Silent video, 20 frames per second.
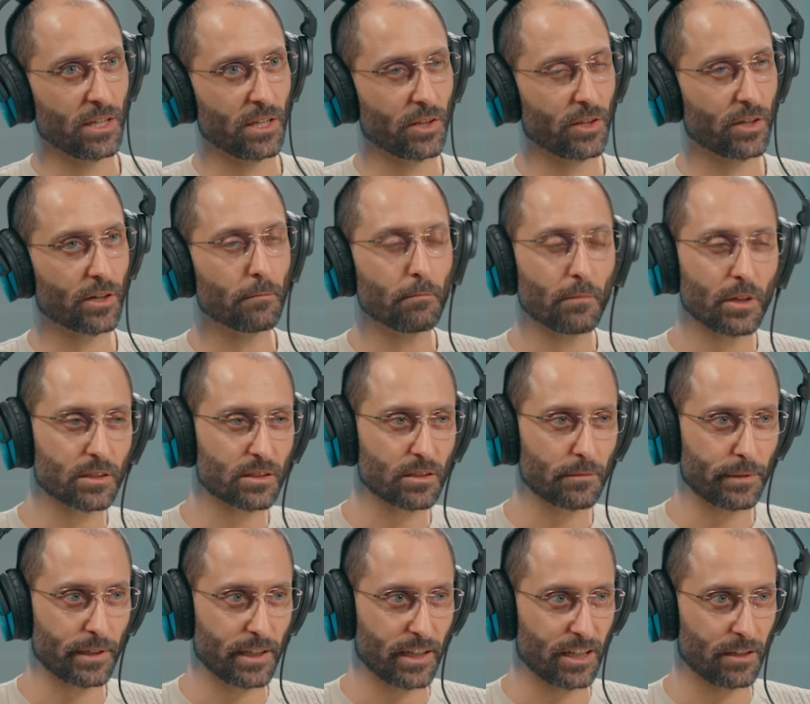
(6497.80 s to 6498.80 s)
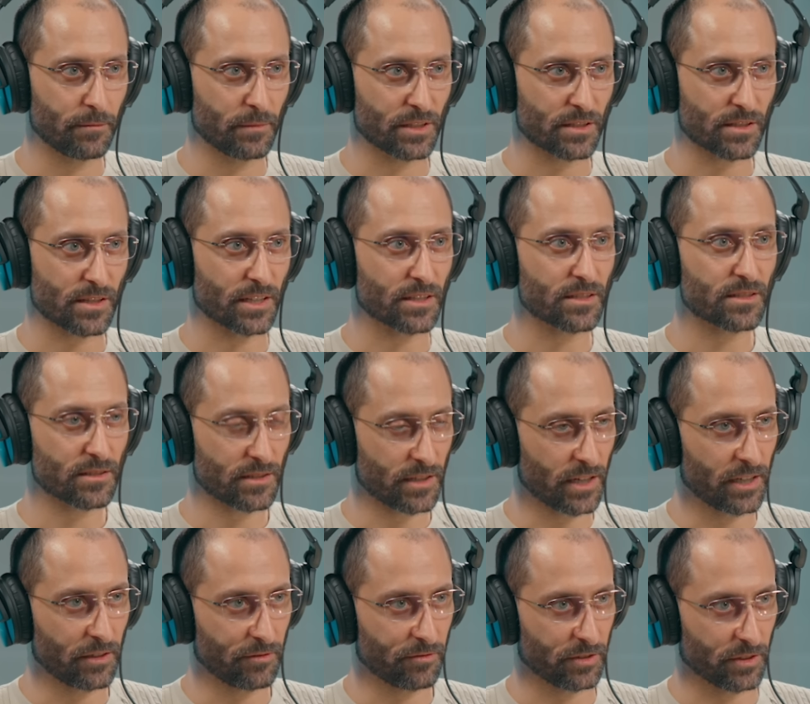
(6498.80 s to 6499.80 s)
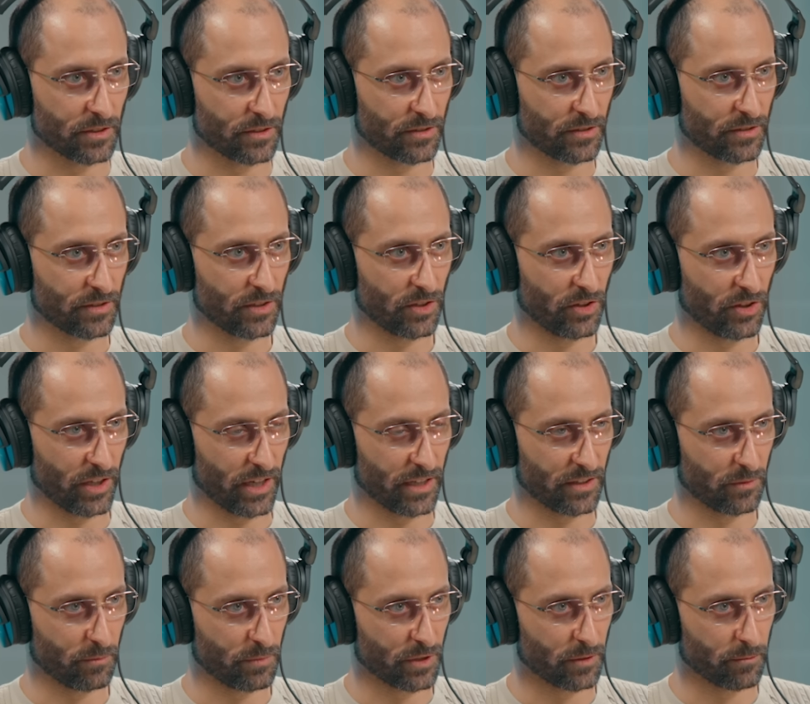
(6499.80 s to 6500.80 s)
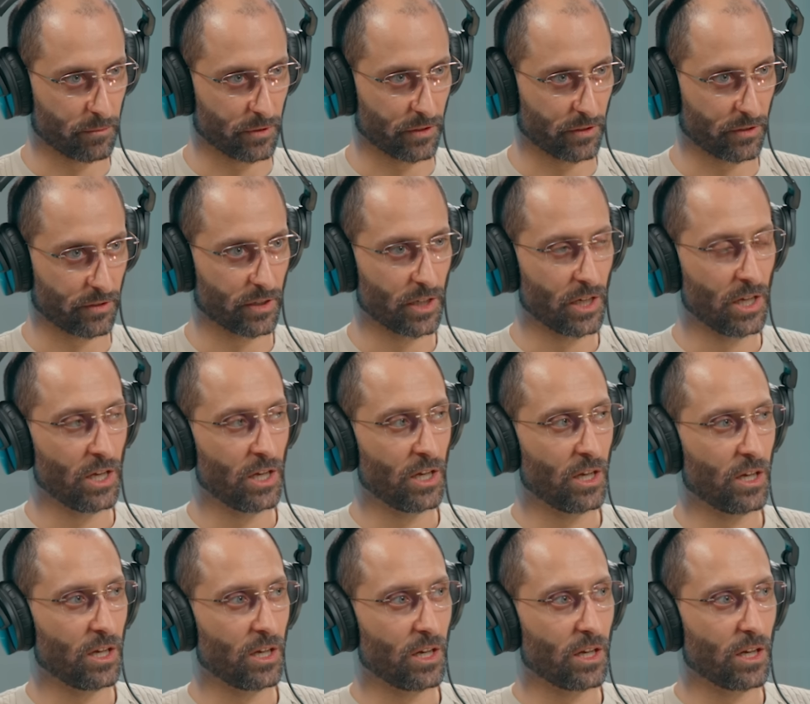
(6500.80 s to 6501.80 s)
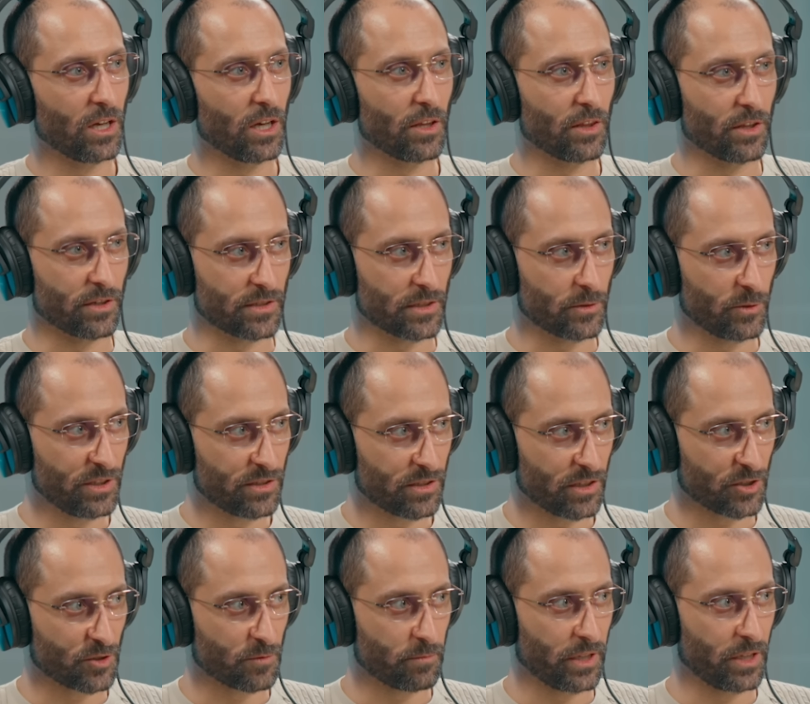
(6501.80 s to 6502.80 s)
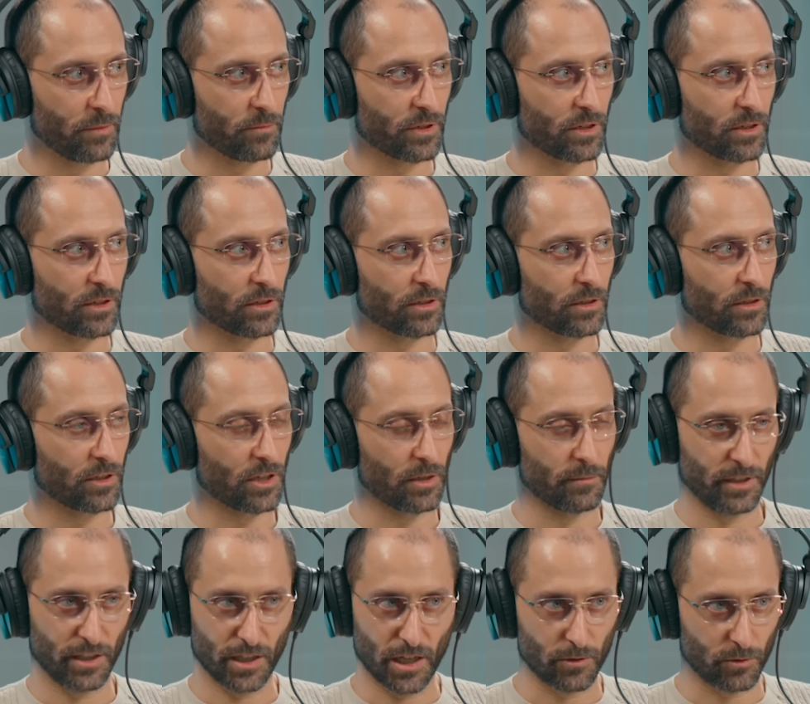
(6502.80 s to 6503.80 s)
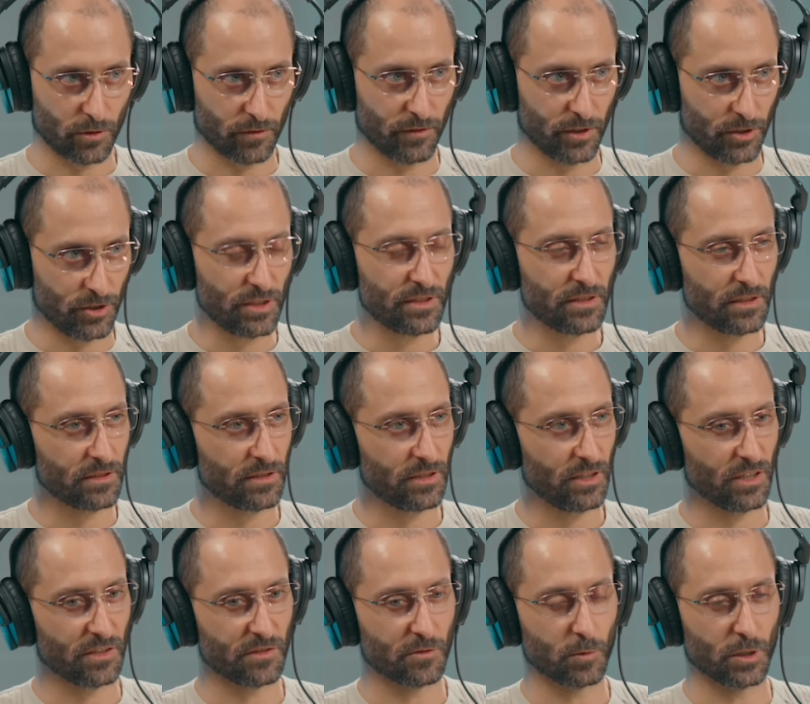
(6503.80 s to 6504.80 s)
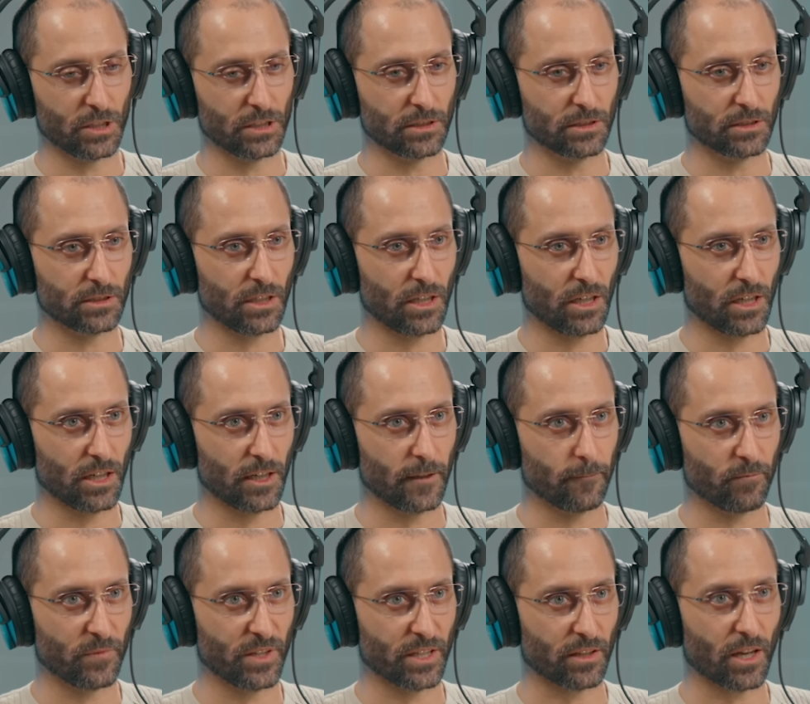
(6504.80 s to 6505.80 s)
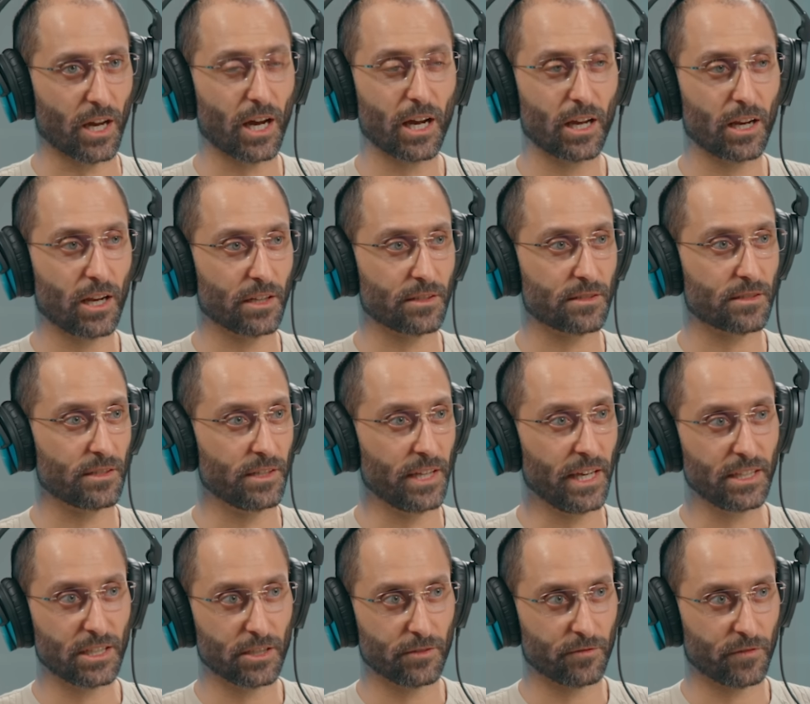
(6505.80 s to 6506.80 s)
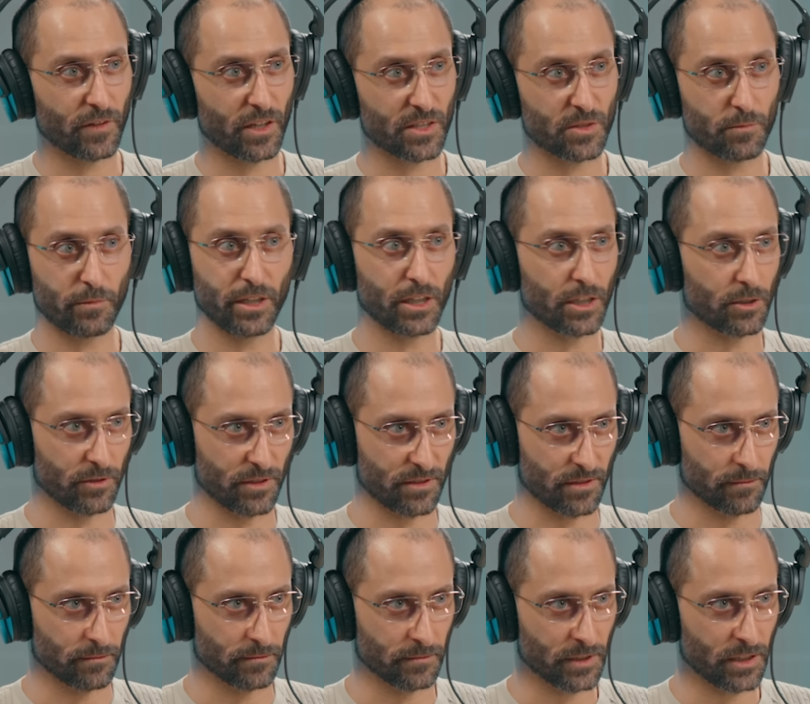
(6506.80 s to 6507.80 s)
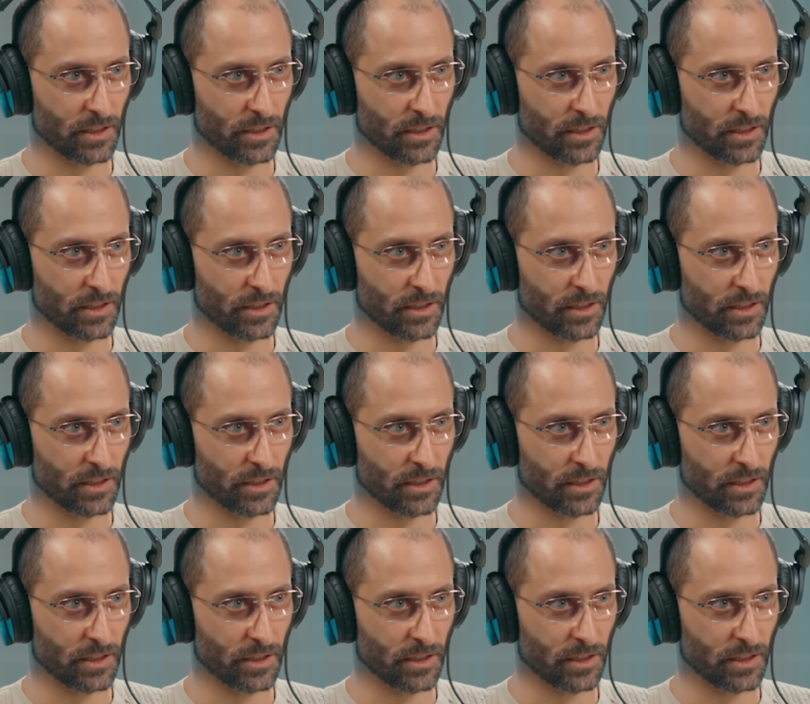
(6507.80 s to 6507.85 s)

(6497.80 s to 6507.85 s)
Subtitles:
there are multiple elements that stifles that purpose. There's a research paper coming out of the GCC as well that highlights native speakerism,